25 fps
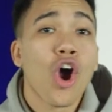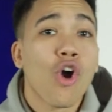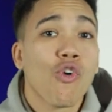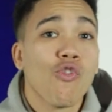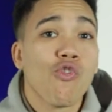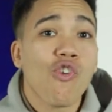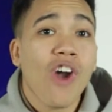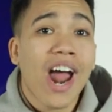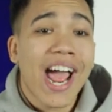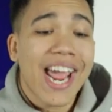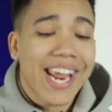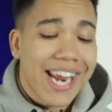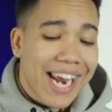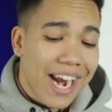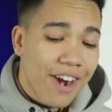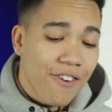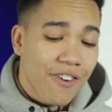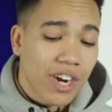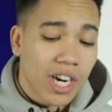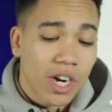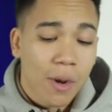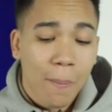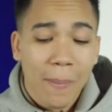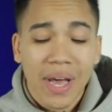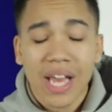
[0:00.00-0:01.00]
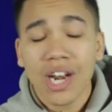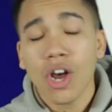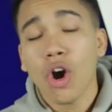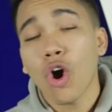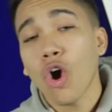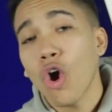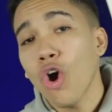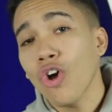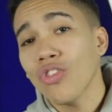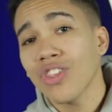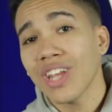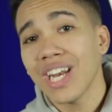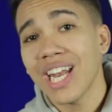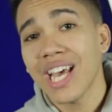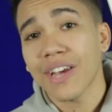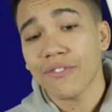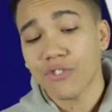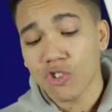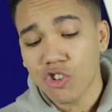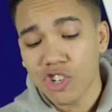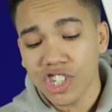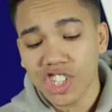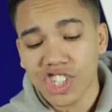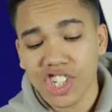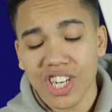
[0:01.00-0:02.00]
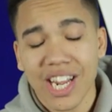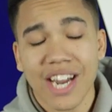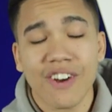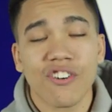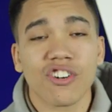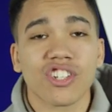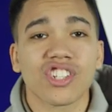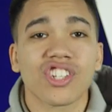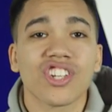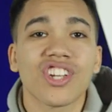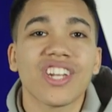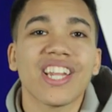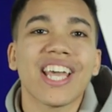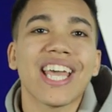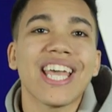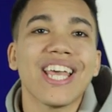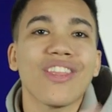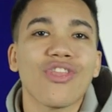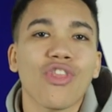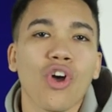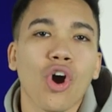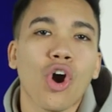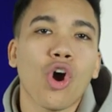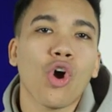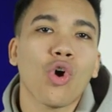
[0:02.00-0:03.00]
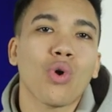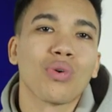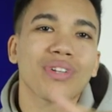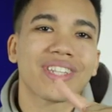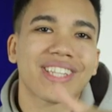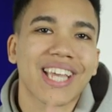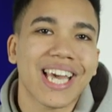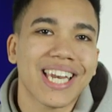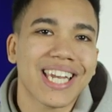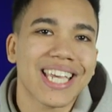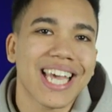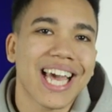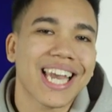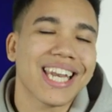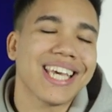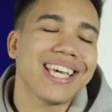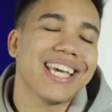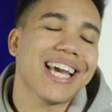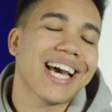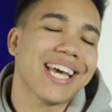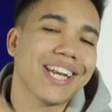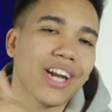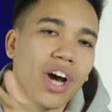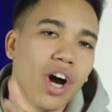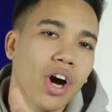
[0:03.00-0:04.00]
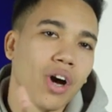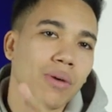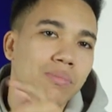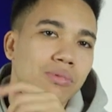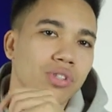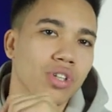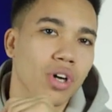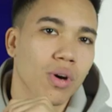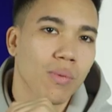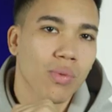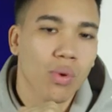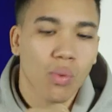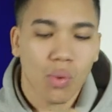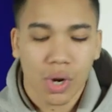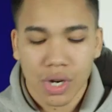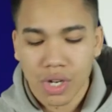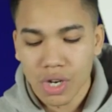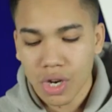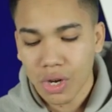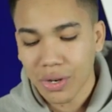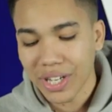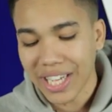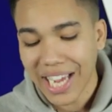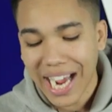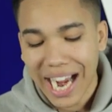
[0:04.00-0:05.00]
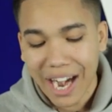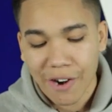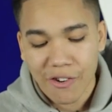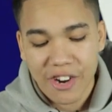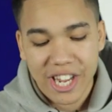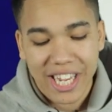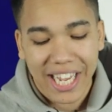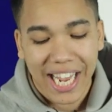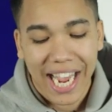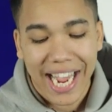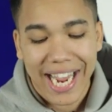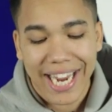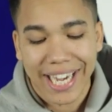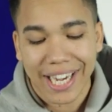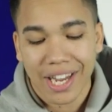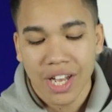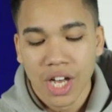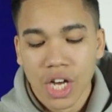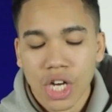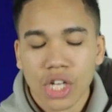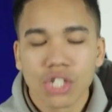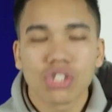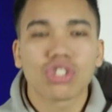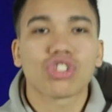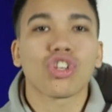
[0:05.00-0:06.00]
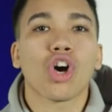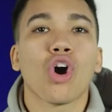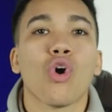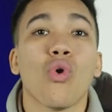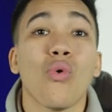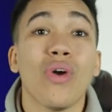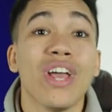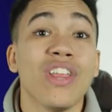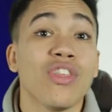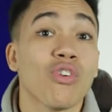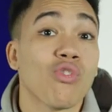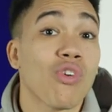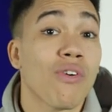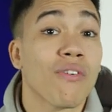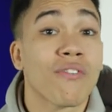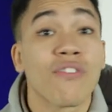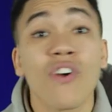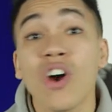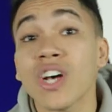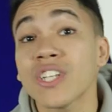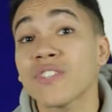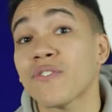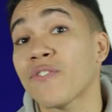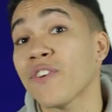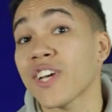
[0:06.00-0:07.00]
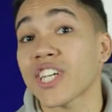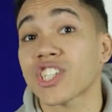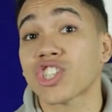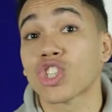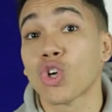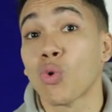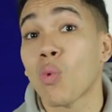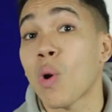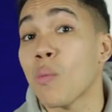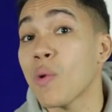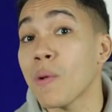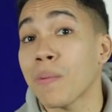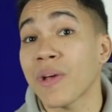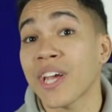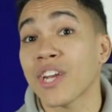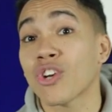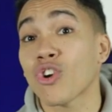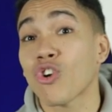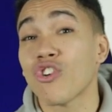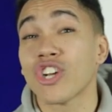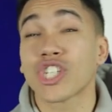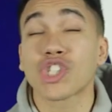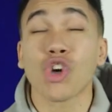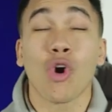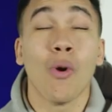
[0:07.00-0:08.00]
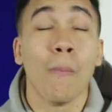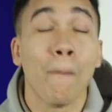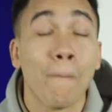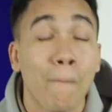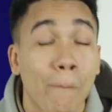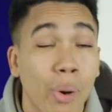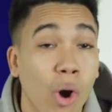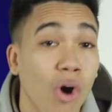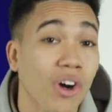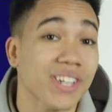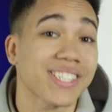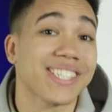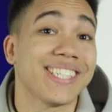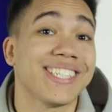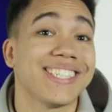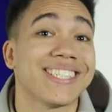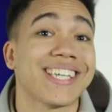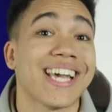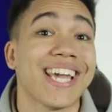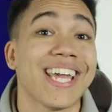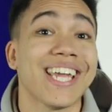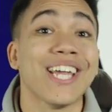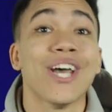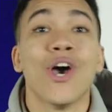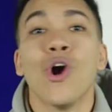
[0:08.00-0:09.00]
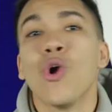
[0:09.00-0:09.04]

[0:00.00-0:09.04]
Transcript: Right, Eric Lamela. On the left, Christian Eriksen. In the hole, Dele Alli. And up top, the one and only Harry Kane. So, in the reverse fixture, when we played Norwich on Boxing Day,